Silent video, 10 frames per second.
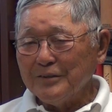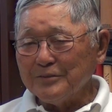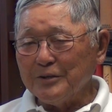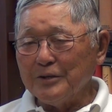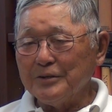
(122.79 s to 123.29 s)

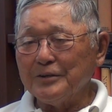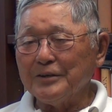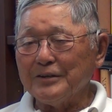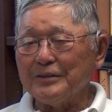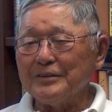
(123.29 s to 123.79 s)
day and
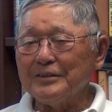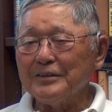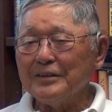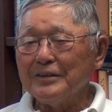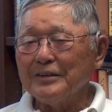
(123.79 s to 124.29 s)
night.
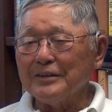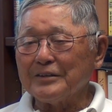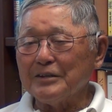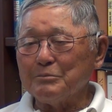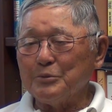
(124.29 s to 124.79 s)
It
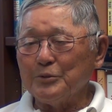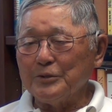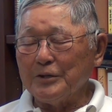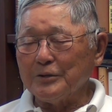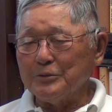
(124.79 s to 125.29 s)
kept
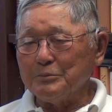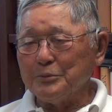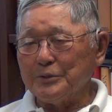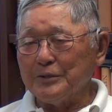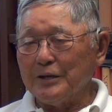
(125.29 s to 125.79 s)
burning. They couldn't
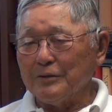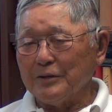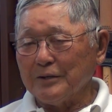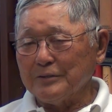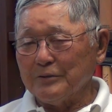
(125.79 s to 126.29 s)
put it out
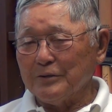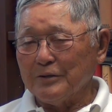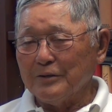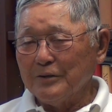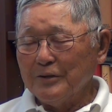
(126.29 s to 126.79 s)
like the
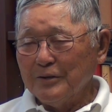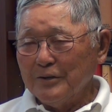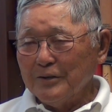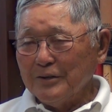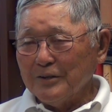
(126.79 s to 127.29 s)

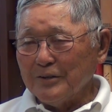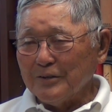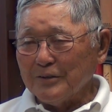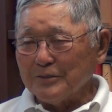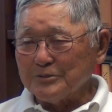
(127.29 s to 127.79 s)

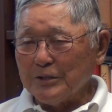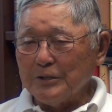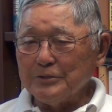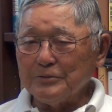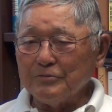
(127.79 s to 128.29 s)

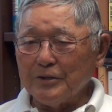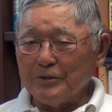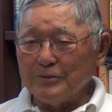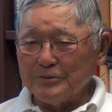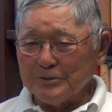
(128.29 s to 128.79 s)
station
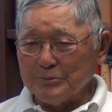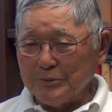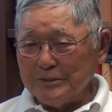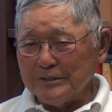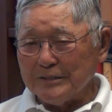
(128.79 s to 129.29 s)
fire just
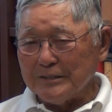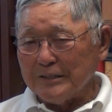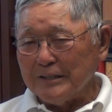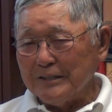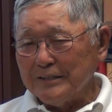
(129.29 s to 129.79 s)
recently.
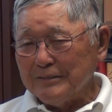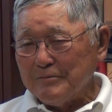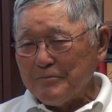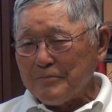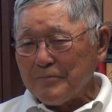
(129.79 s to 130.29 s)

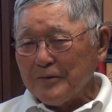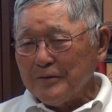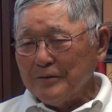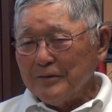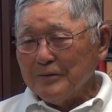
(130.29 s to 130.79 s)

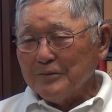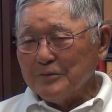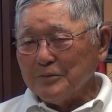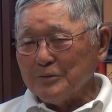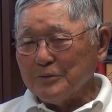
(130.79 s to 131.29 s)

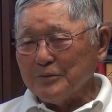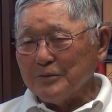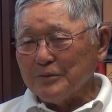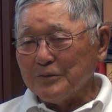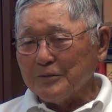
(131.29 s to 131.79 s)

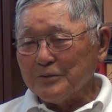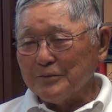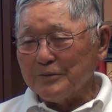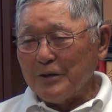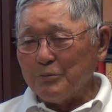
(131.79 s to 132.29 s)
And
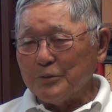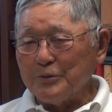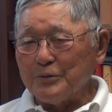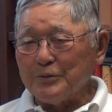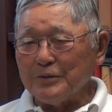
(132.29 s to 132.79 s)
that
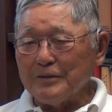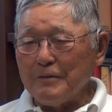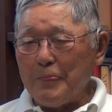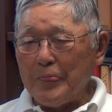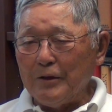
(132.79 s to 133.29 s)
winter,
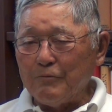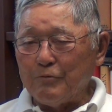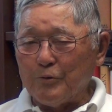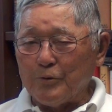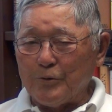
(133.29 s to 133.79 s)

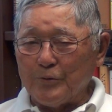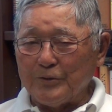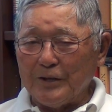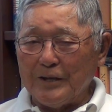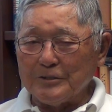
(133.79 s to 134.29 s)
for
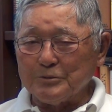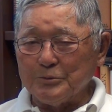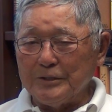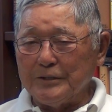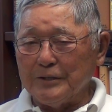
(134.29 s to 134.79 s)
the last
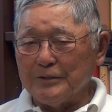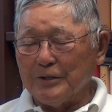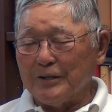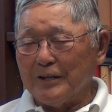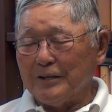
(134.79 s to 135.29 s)
weekend
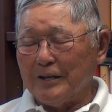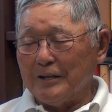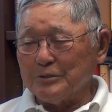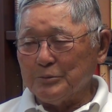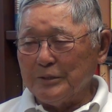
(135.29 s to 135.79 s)

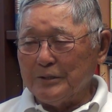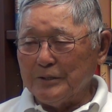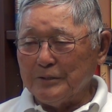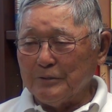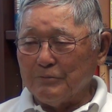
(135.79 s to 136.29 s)

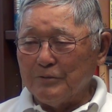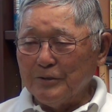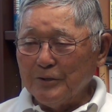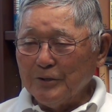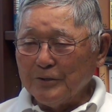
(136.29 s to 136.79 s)
of
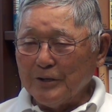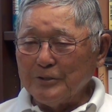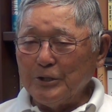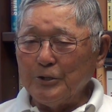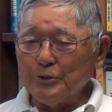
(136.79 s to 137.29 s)

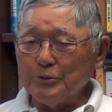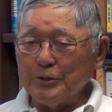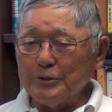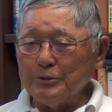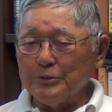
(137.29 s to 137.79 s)

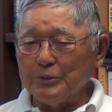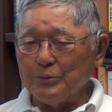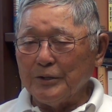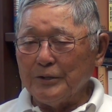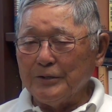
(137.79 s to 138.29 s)
1932, it
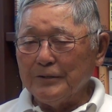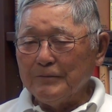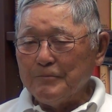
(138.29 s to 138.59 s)
rained